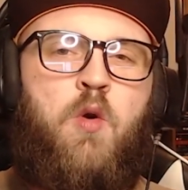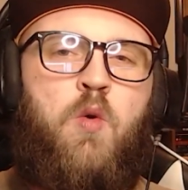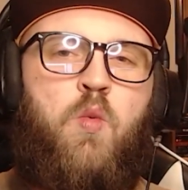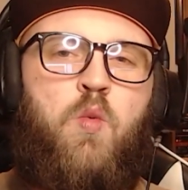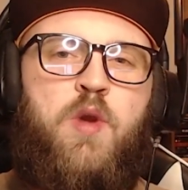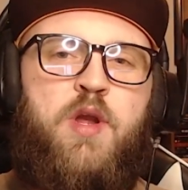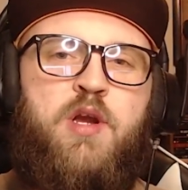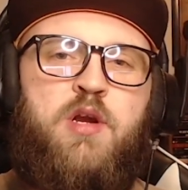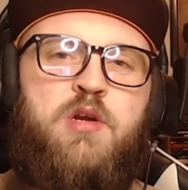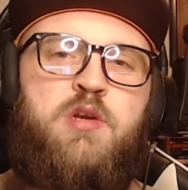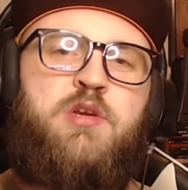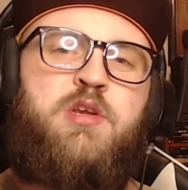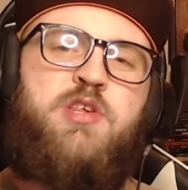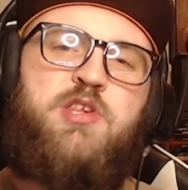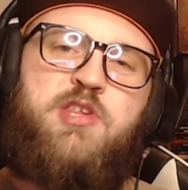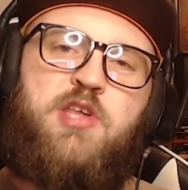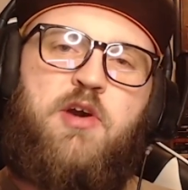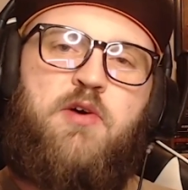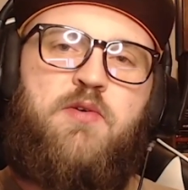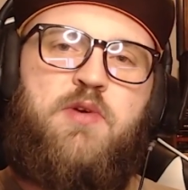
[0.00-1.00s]
Weird
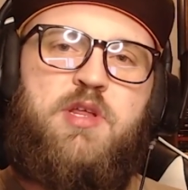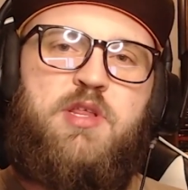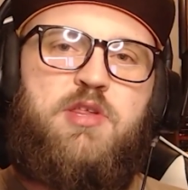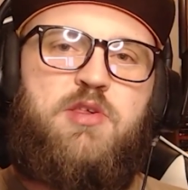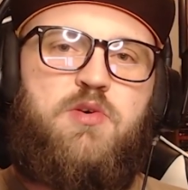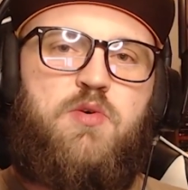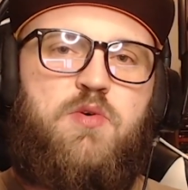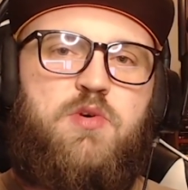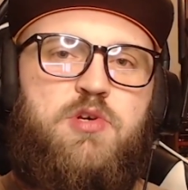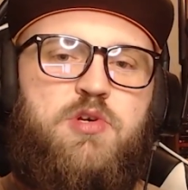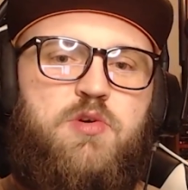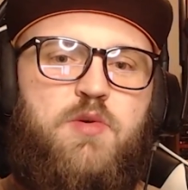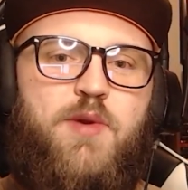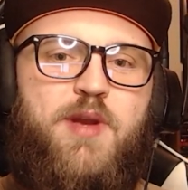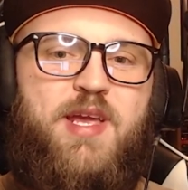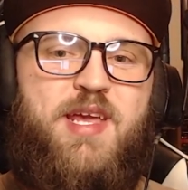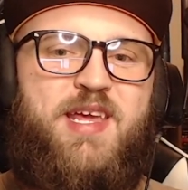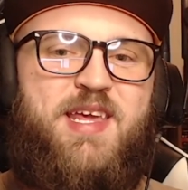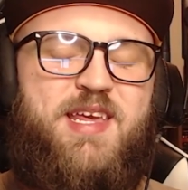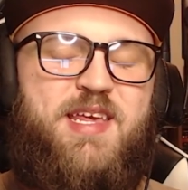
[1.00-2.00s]
stone and
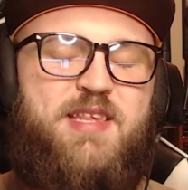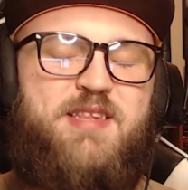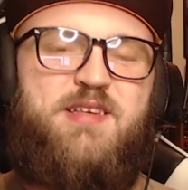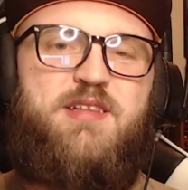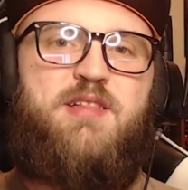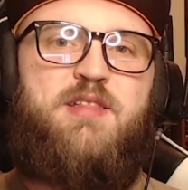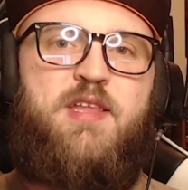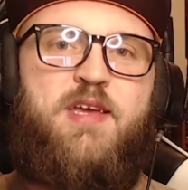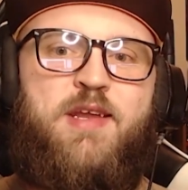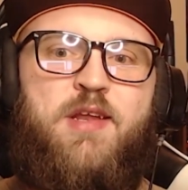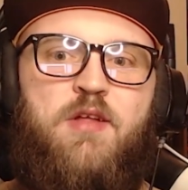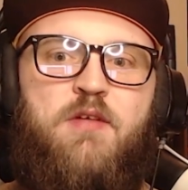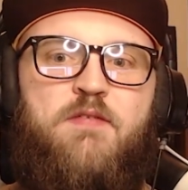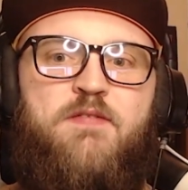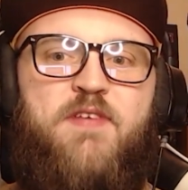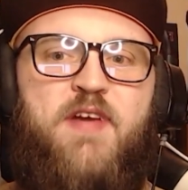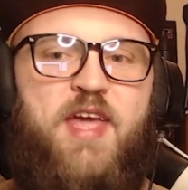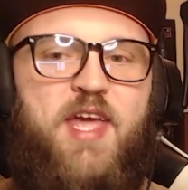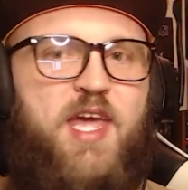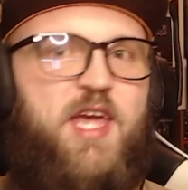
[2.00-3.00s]
sorcery is a little
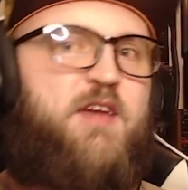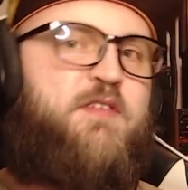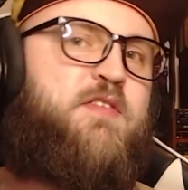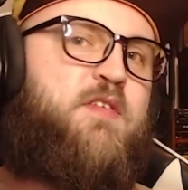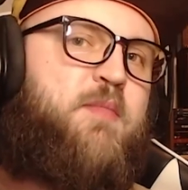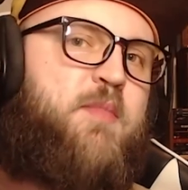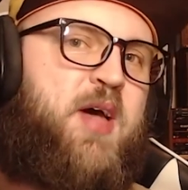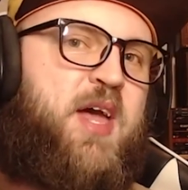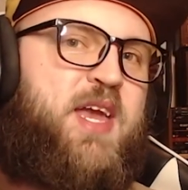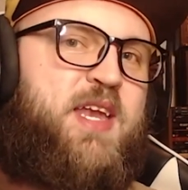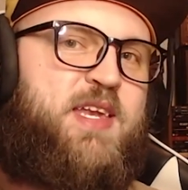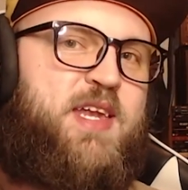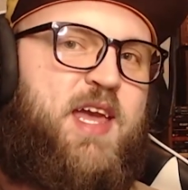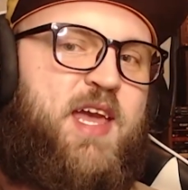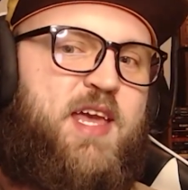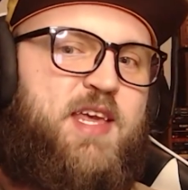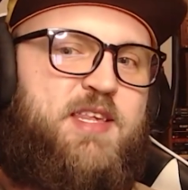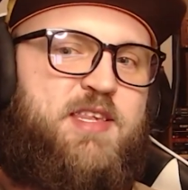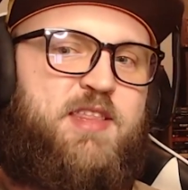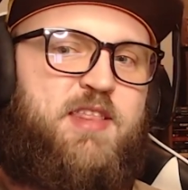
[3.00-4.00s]
vague for my
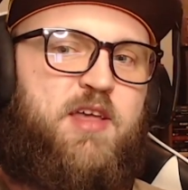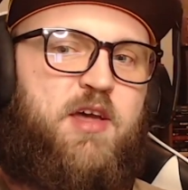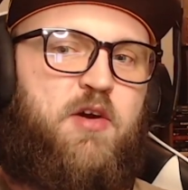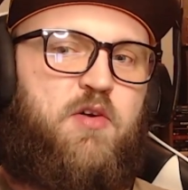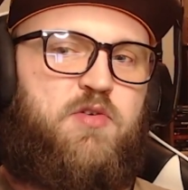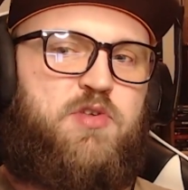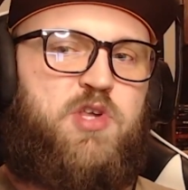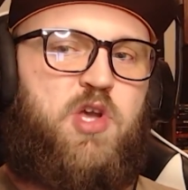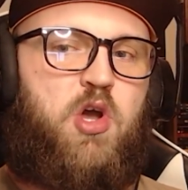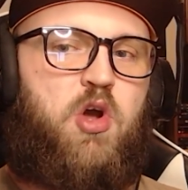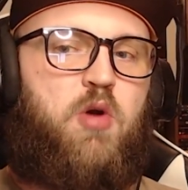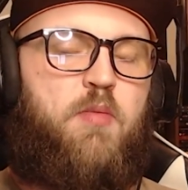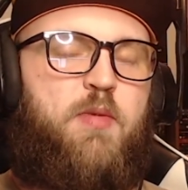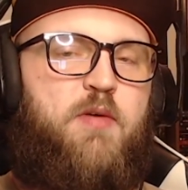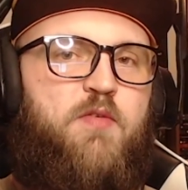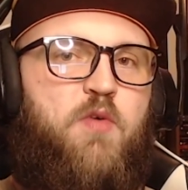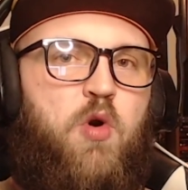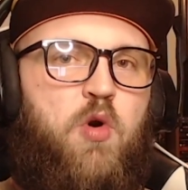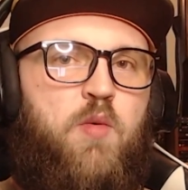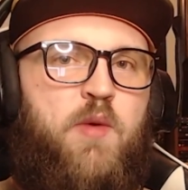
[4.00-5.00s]
taste, though, so
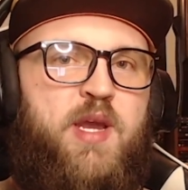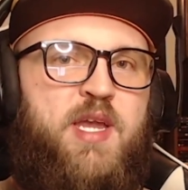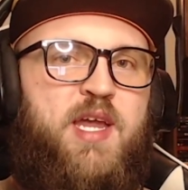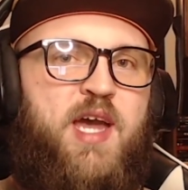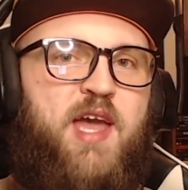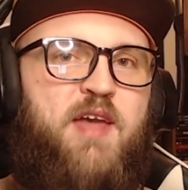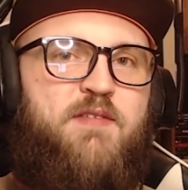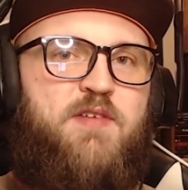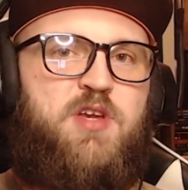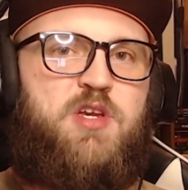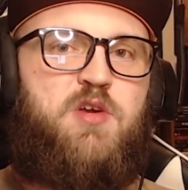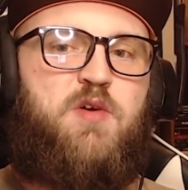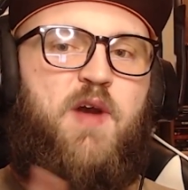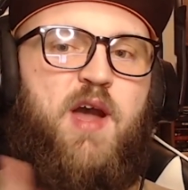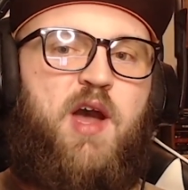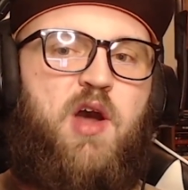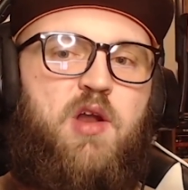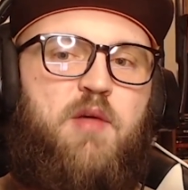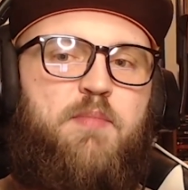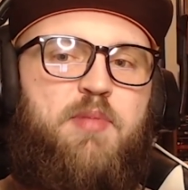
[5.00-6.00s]
before we dive into
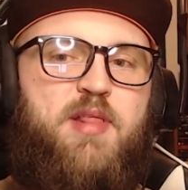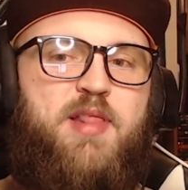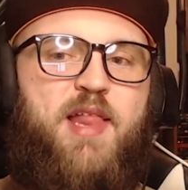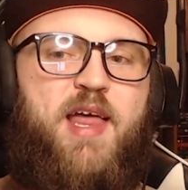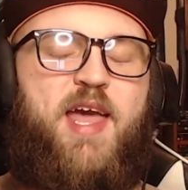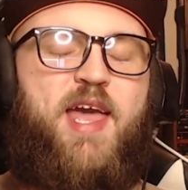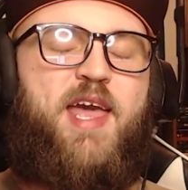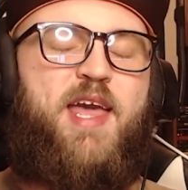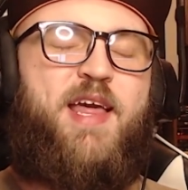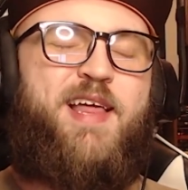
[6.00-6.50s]
how to play,